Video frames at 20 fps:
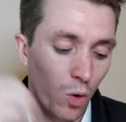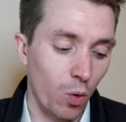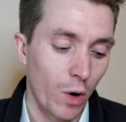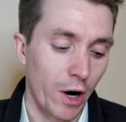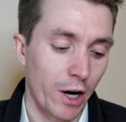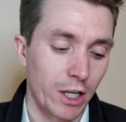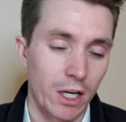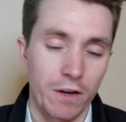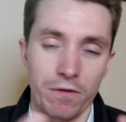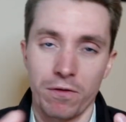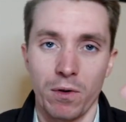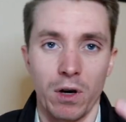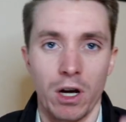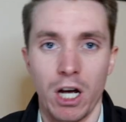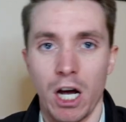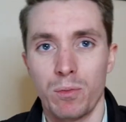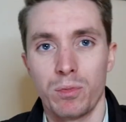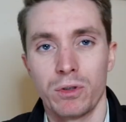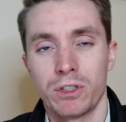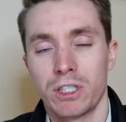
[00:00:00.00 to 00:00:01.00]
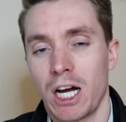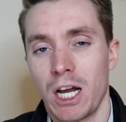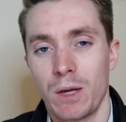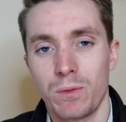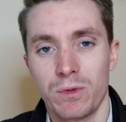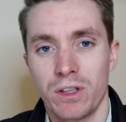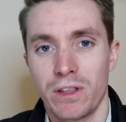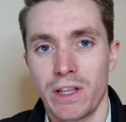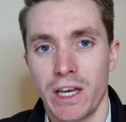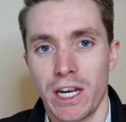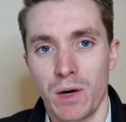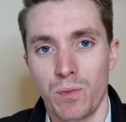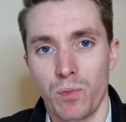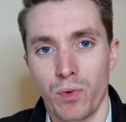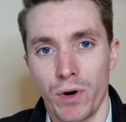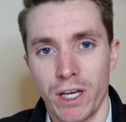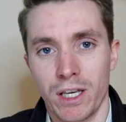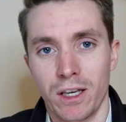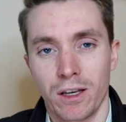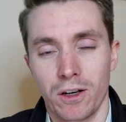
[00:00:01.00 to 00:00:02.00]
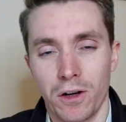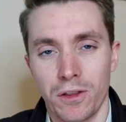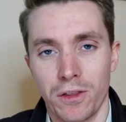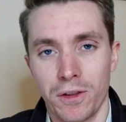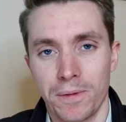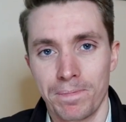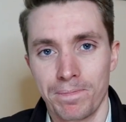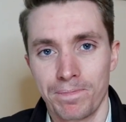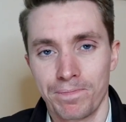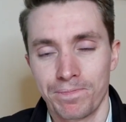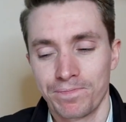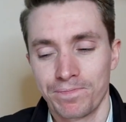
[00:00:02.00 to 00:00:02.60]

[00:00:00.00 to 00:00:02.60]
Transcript: wearing it a couple times and then it breaking on them.